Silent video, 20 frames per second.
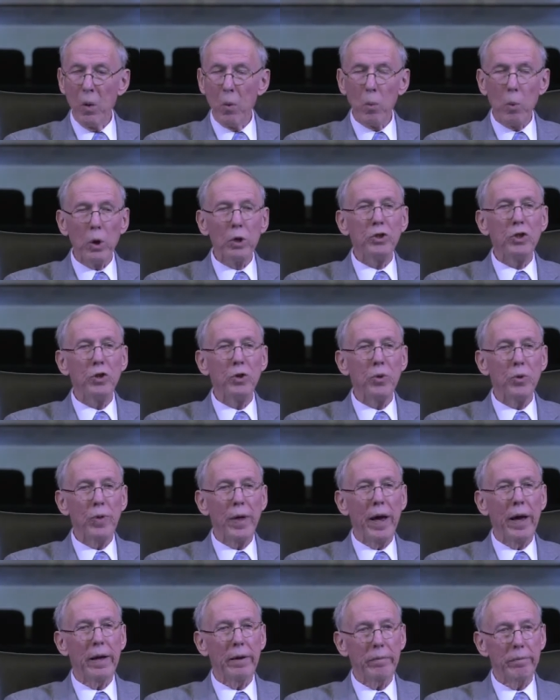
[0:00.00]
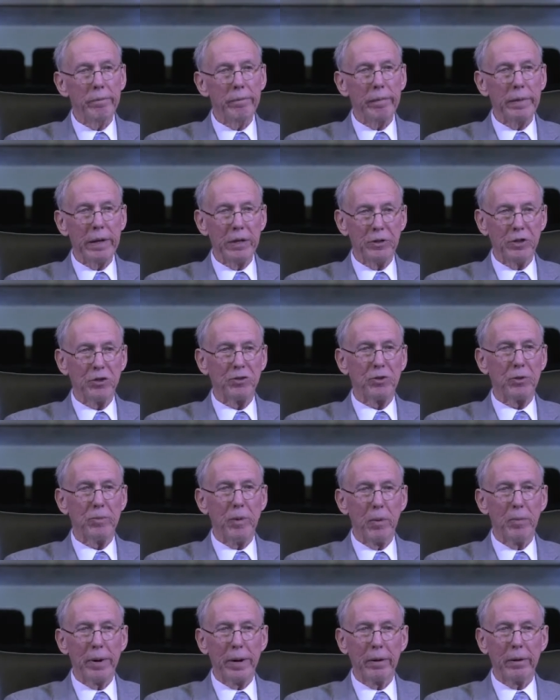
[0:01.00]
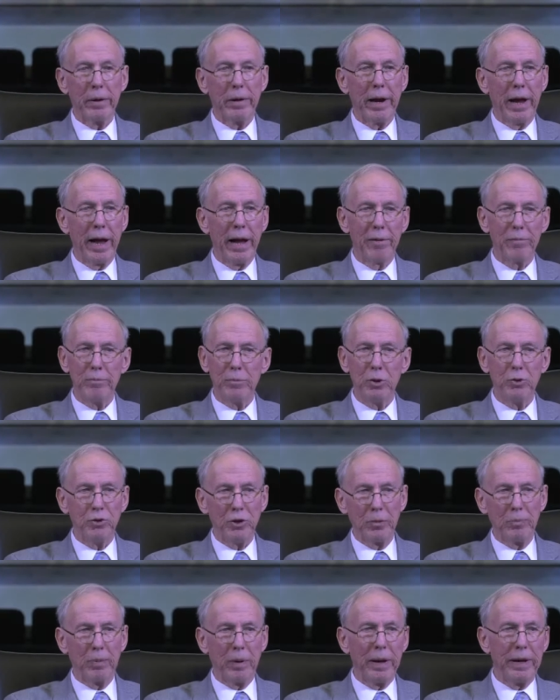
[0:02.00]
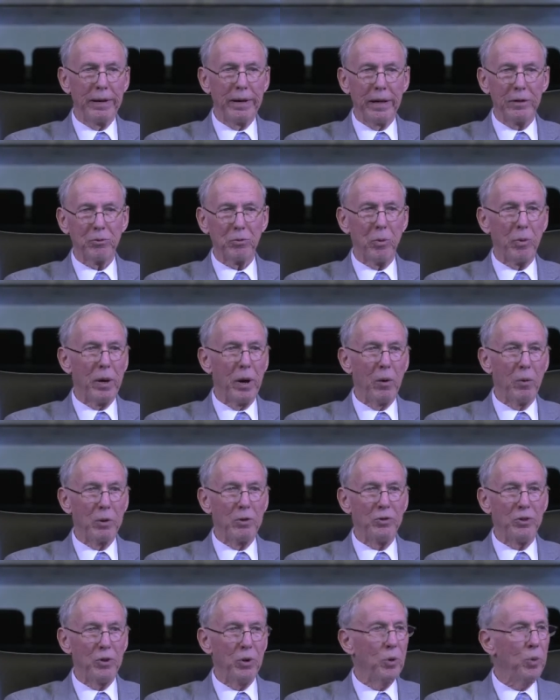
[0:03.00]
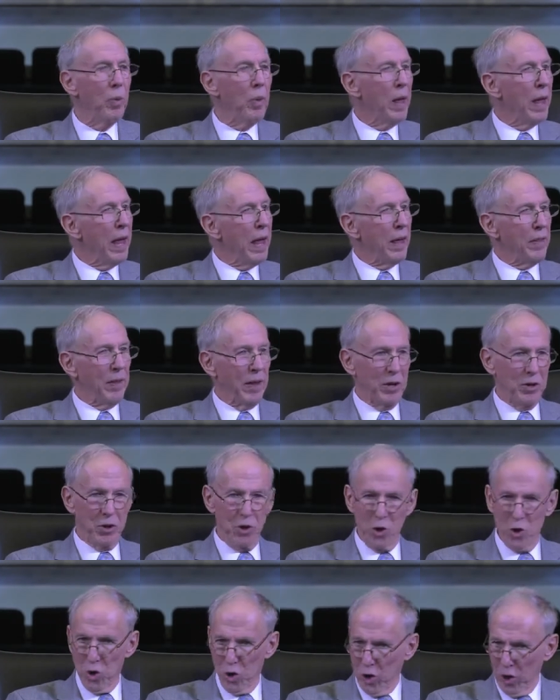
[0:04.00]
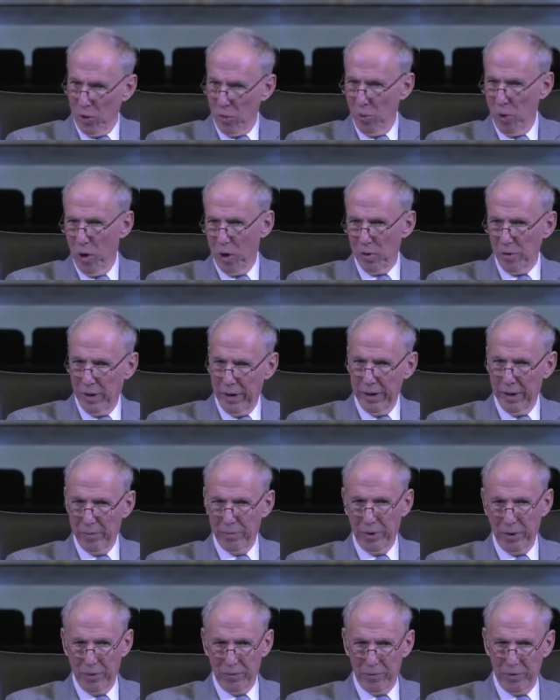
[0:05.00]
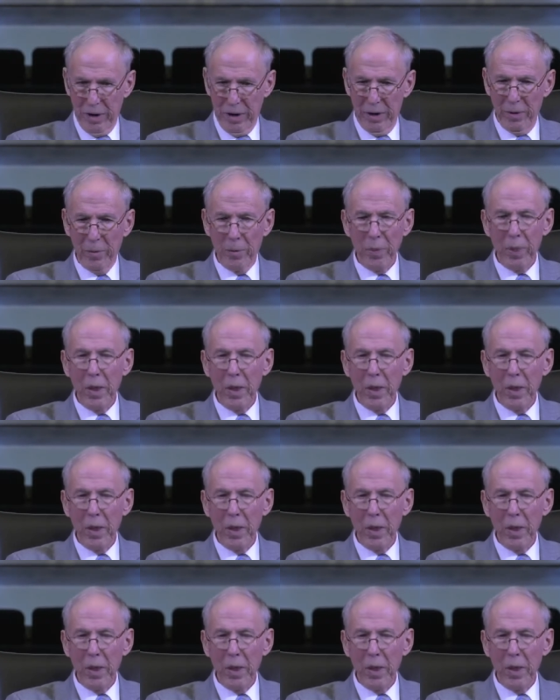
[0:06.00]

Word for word: Would you do that? In just a moment, I'm going to have music played. That's what we always do. Then you're going to walk right up to the front.